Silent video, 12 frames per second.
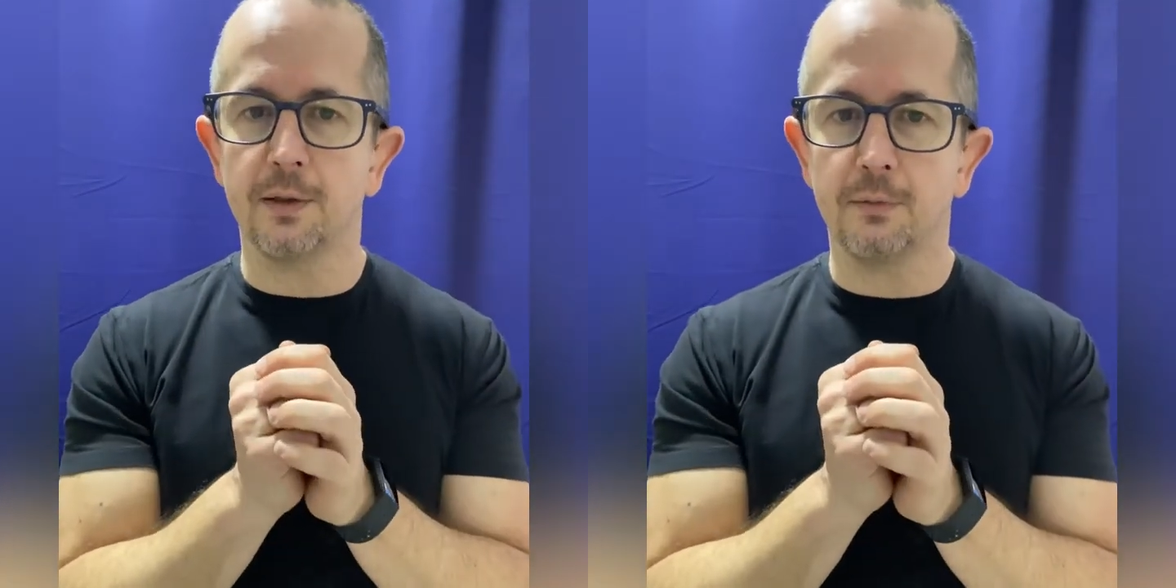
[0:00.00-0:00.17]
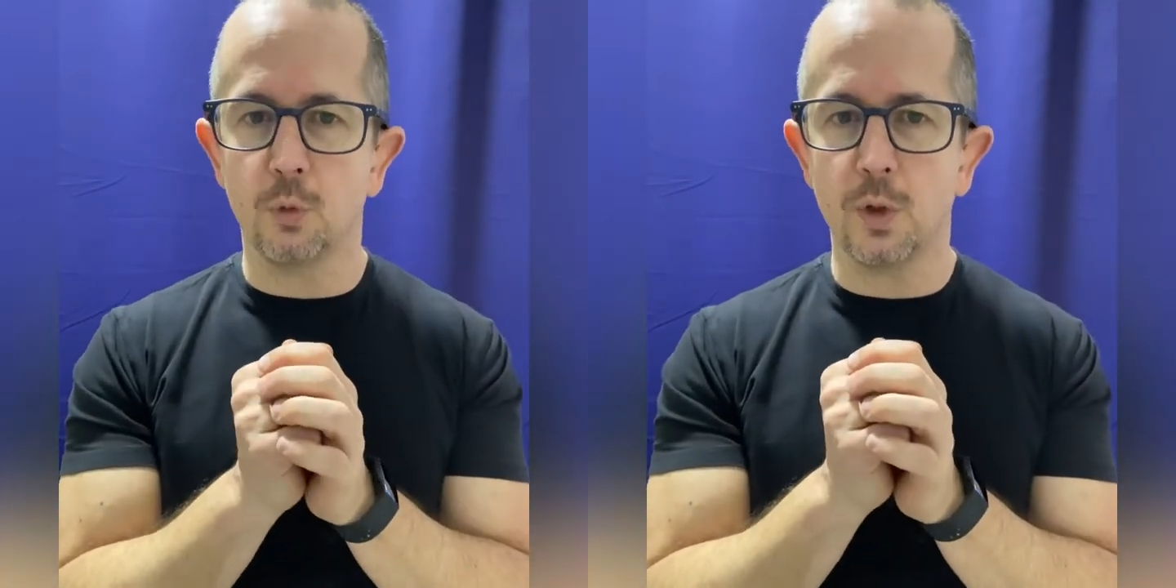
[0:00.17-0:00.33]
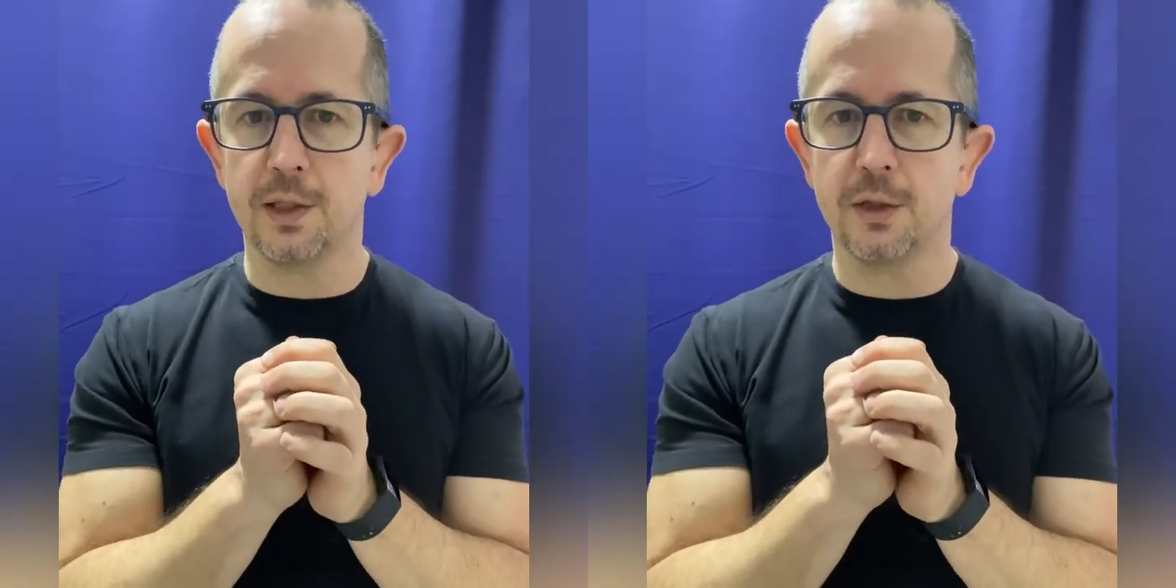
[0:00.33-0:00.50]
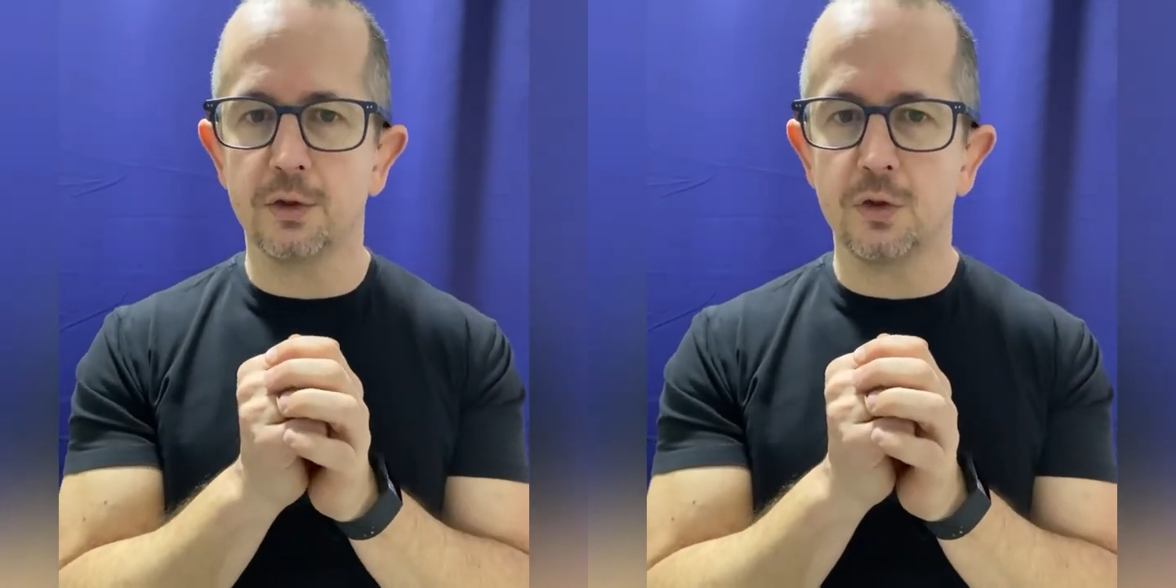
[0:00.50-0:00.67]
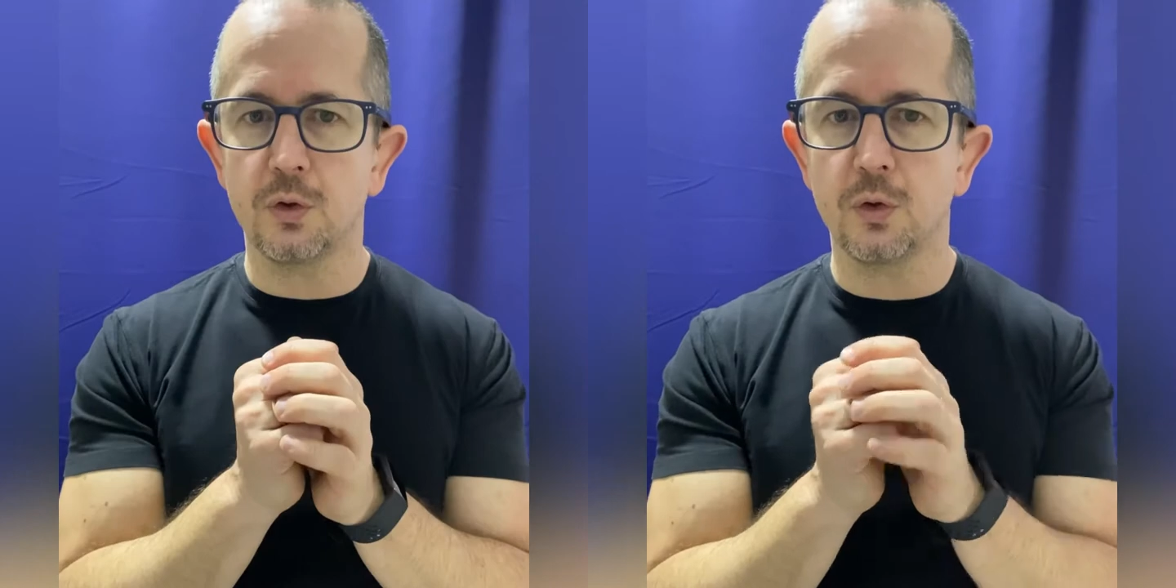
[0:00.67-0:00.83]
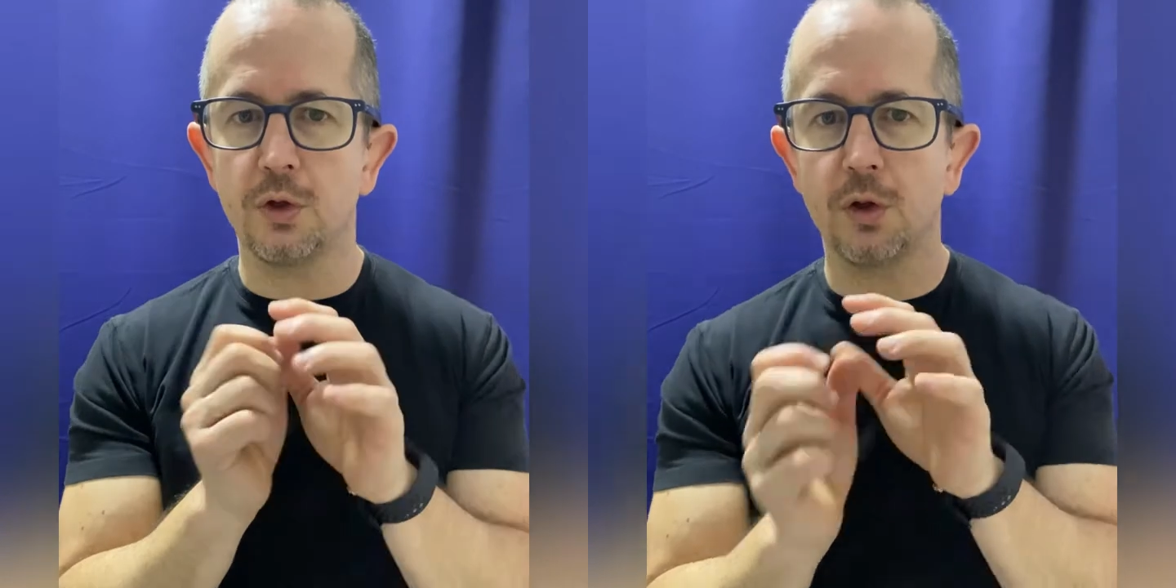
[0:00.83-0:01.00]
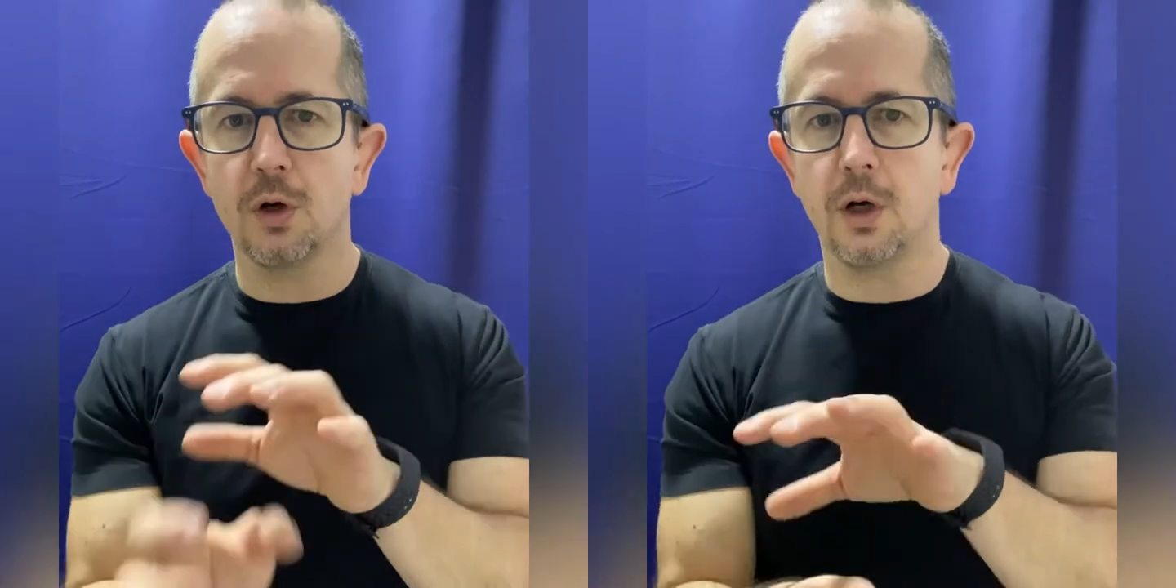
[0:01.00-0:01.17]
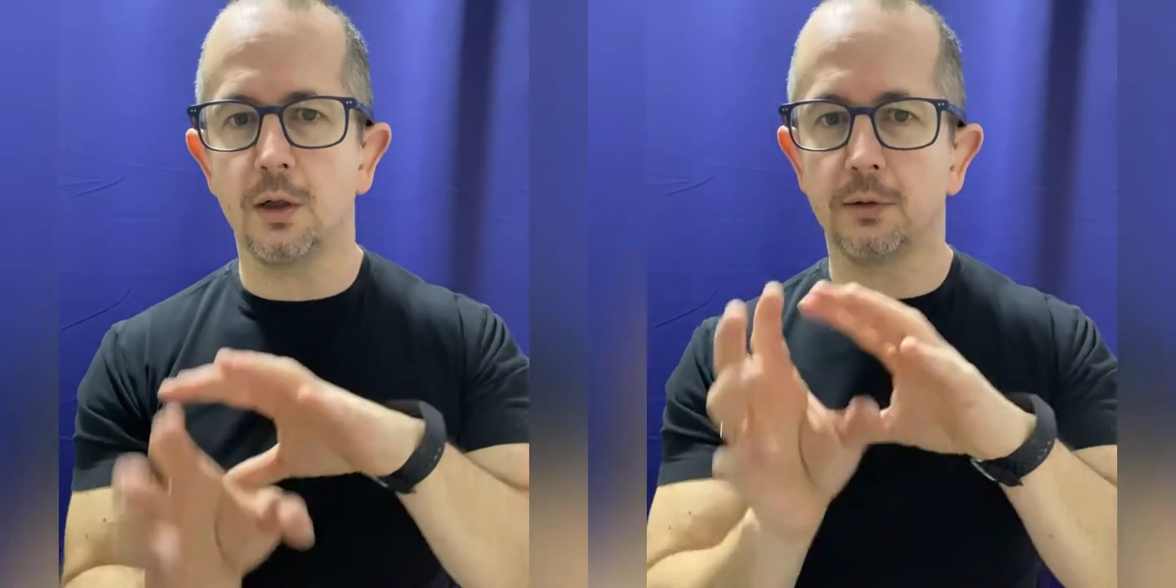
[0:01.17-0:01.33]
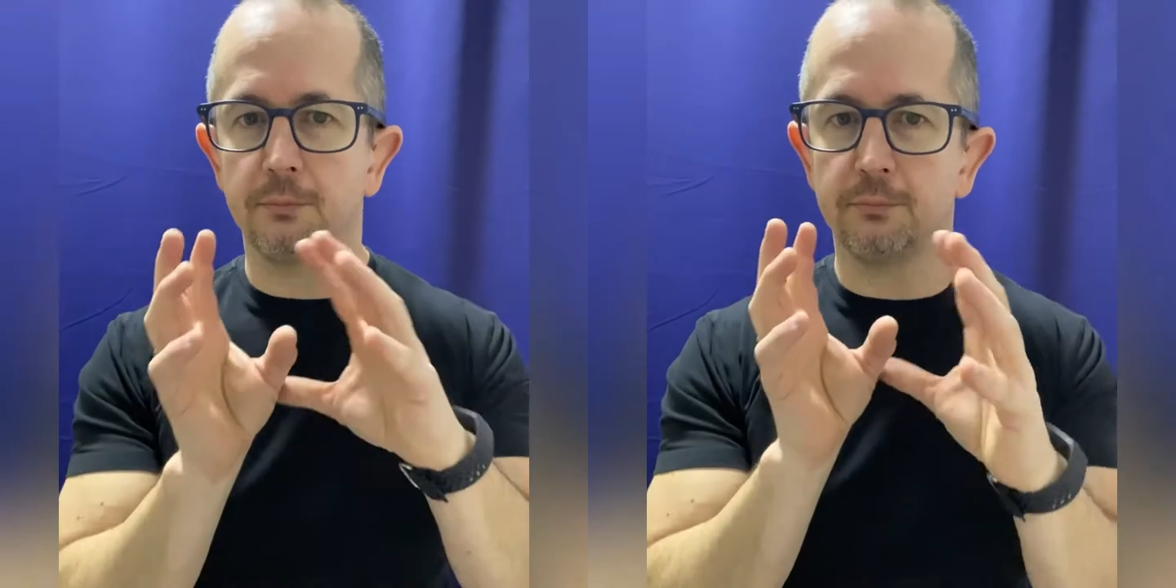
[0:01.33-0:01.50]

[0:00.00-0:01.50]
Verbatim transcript: when you do your